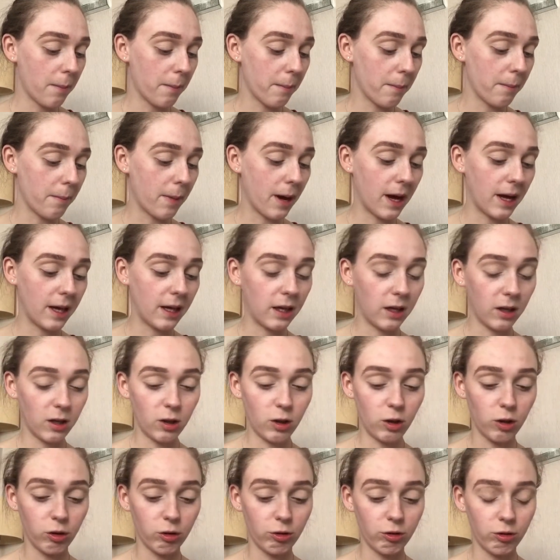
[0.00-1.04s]
my
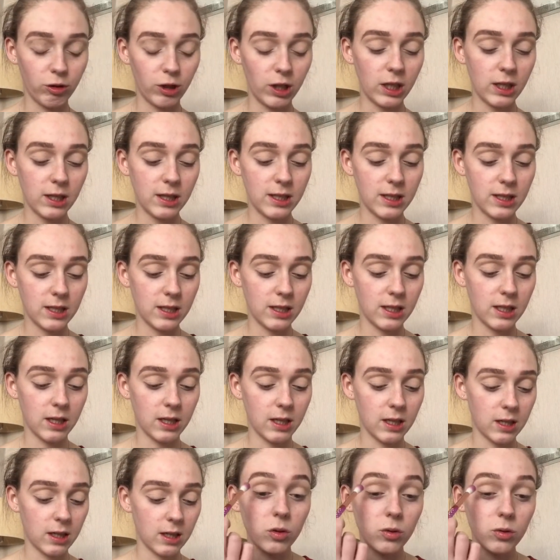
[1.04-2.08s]
crease.
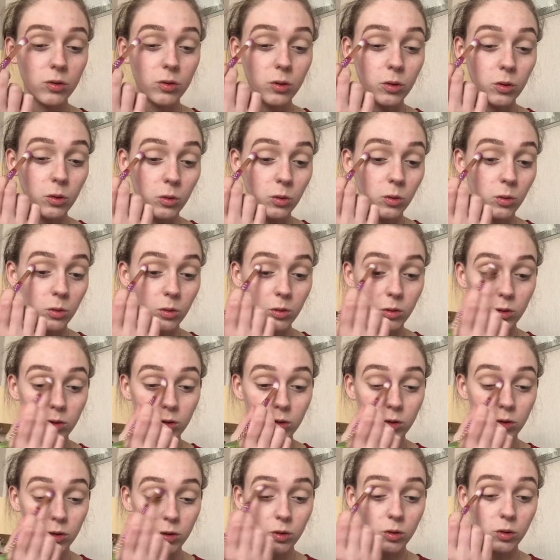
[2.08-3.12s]
So
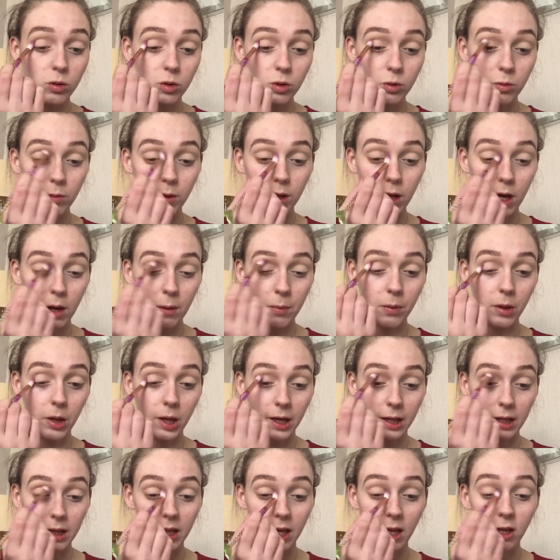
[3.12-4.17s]
just going to be
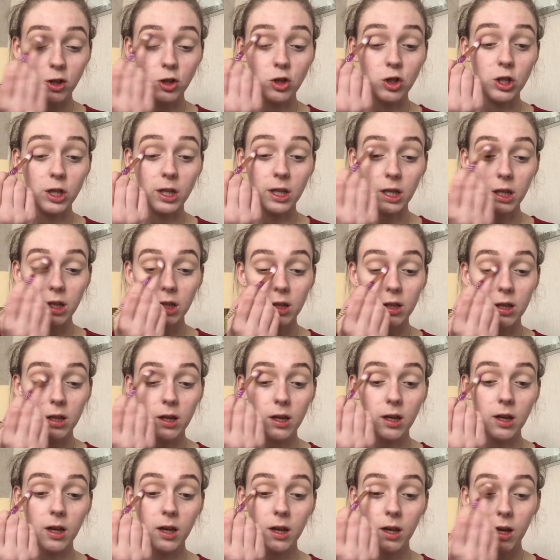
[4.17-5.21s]
applying that shade
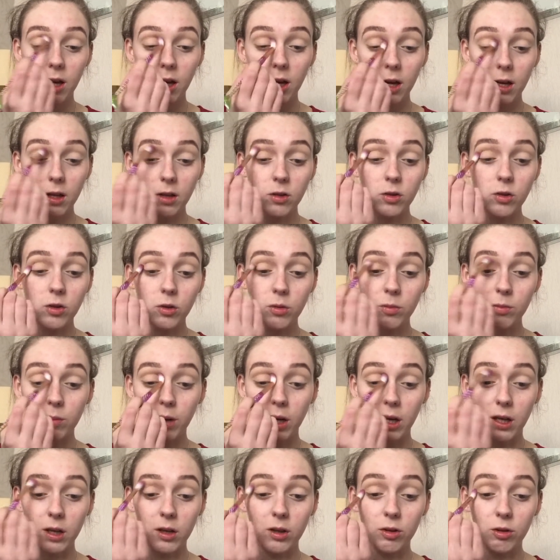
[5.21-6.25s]
into
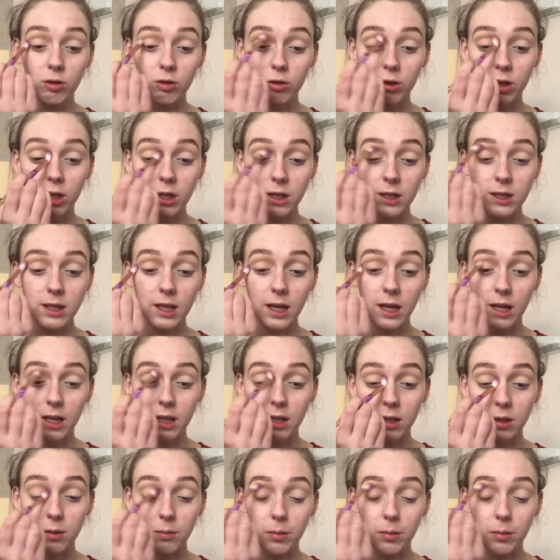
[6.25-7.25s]
my crease and